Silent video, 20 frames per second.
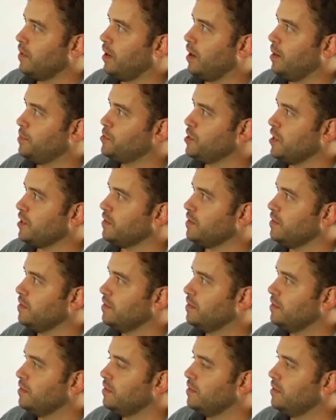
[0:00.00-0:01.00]
object,
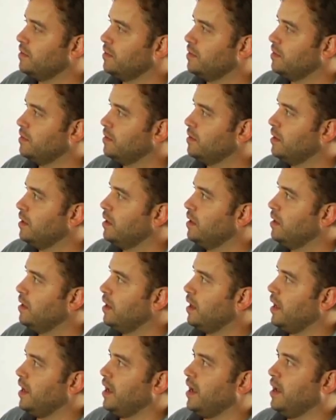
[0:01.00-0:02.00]

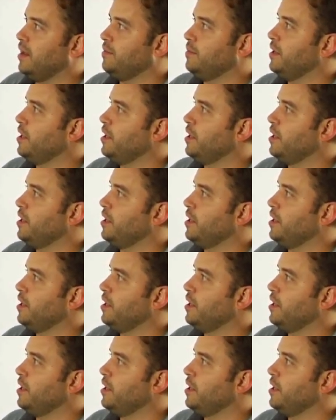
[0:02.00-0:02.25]
and